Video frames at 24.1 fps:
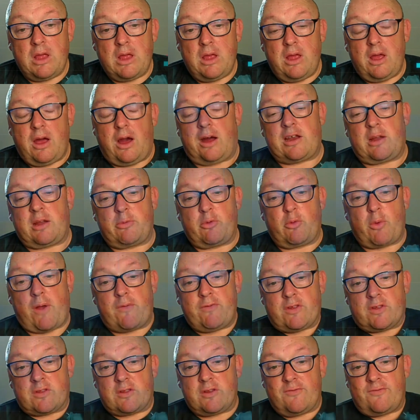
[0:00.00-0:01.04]
I've been wearing
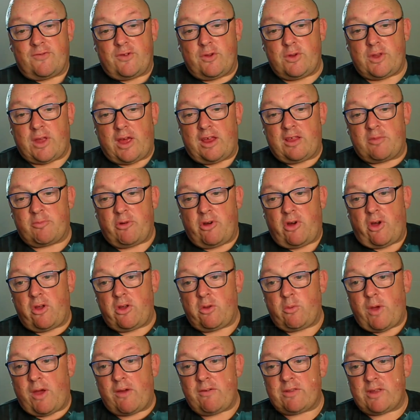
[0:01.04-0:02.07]
this in a few days, but I only
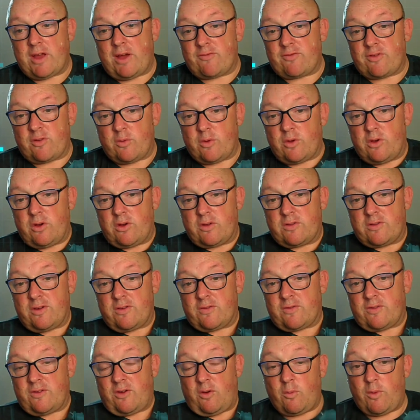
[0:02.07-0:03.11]
wear it after work, so it's
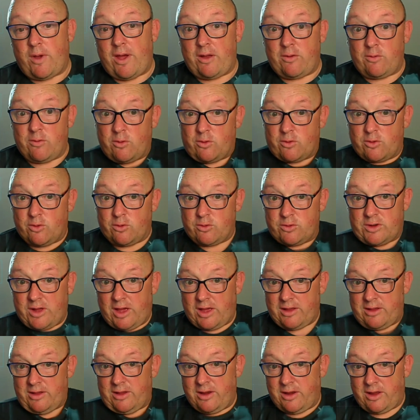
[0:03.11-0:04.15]
not wearing worn all
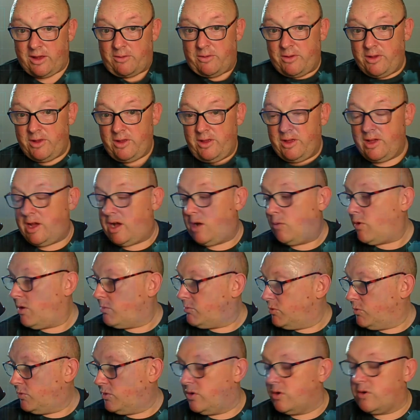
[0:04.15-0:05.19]
day, you know. I wear my
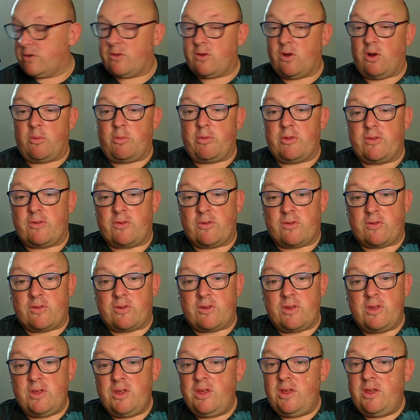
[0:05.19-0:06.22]
work top. It's just
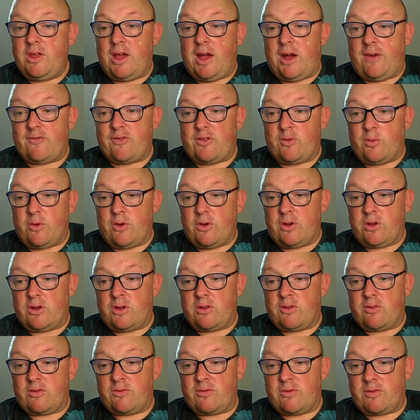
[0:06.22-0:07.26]
after work, I
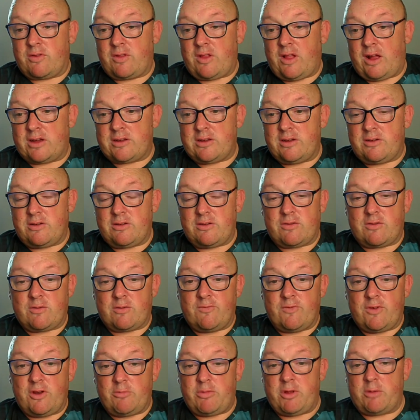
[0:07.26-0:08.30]
just slide into
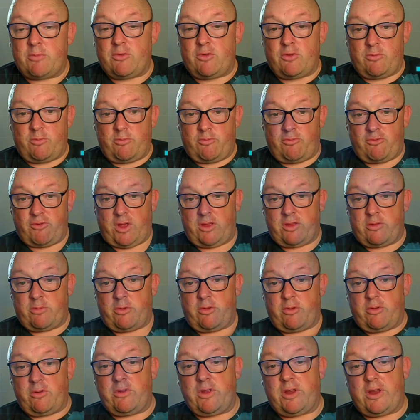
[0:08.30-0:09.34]
something a bit more
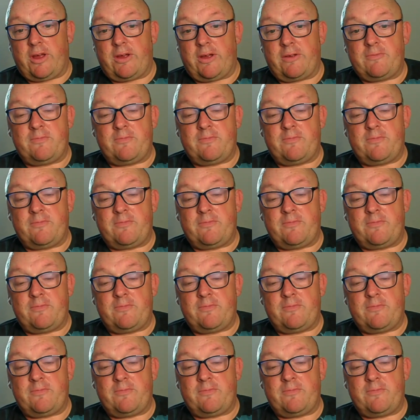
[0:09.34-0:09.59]
breathable, you know.